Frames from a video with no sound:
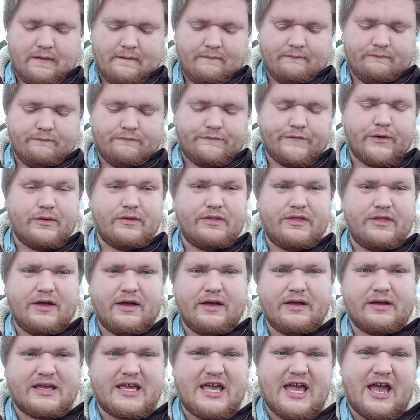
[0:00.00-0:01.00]
for the
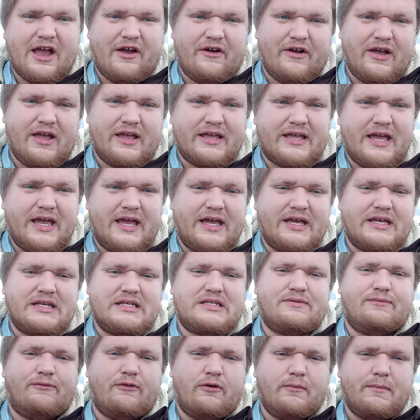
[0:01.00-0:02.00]
carrying case
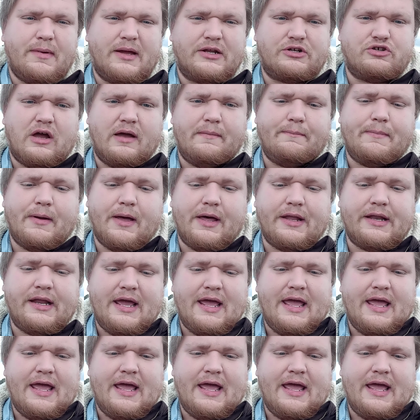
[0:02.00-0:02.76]
for my tripod,